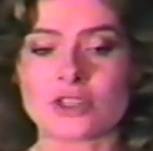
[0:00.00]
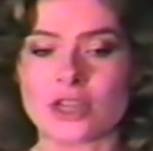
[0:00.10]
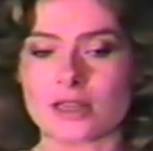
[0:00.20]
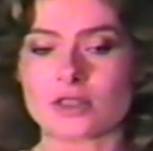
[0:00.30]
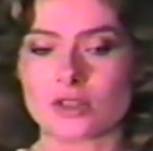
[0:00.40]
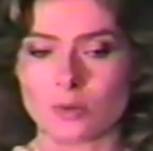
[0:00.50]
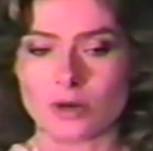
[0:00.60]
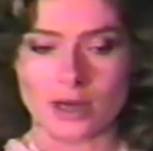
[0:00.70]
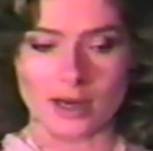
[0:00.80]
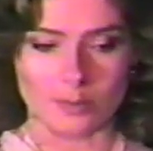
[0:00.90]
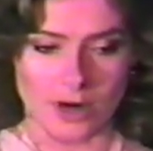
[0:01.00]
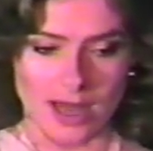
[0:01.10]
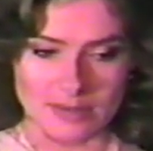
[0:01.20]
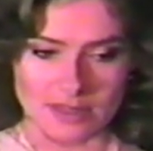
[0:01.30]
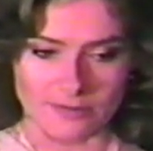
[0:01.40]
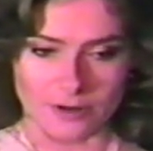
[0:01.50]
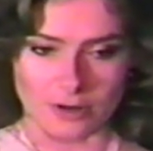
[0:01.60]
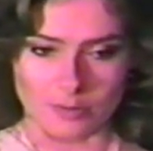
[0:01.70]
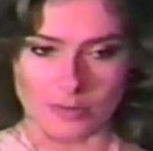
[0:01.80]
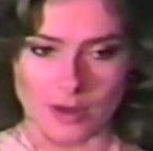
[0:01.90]
the chance to work on perhaps a
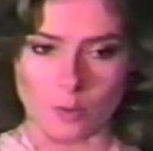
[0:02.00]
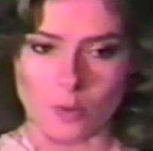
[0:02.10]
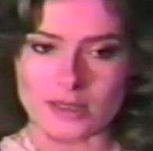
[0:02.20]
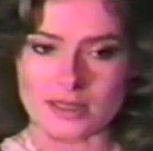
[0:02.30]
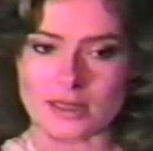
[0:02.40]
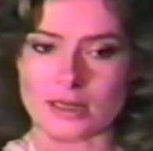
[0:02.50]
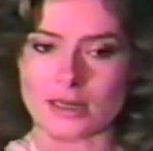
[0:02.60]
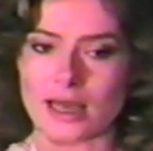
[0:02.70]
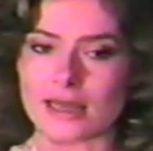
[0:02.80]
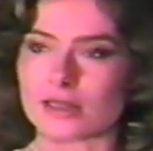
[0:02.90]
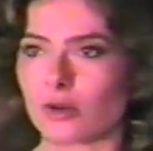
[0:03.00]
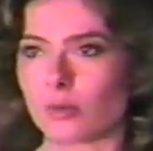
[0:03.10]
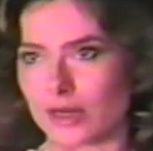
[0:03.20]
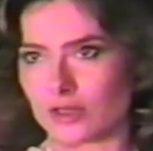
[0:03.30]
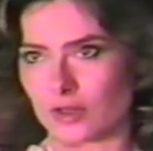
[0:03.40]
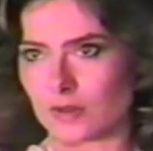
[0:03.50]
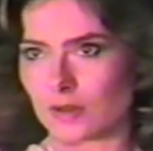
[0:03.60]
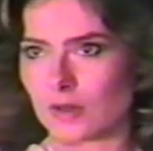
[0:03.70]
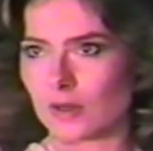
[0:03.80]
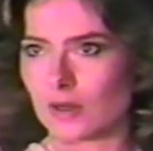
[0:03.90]
film that wasn't as low
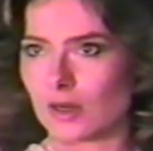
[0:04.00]
budget,